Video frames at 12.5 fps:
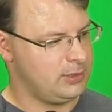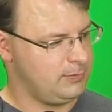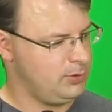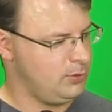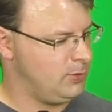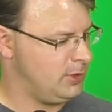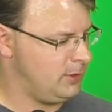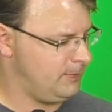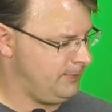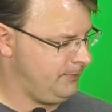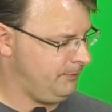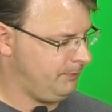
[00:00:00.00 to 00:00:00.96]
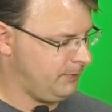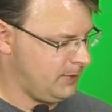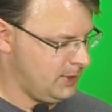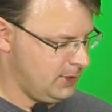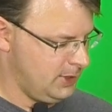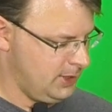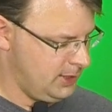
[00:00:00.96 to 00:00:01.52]
if you want.
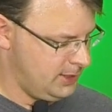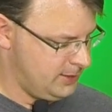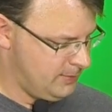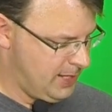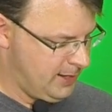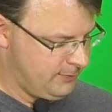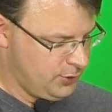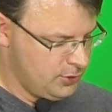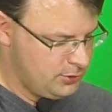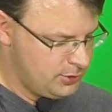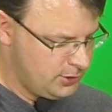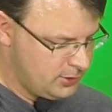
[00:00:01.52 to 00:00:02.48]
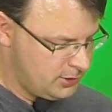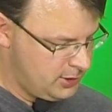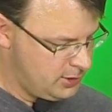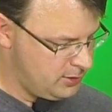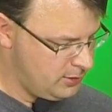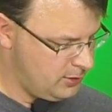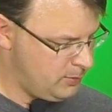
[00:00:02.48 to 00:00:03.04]
I've used it on
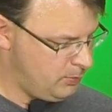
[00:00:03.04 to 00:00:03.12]
here. The only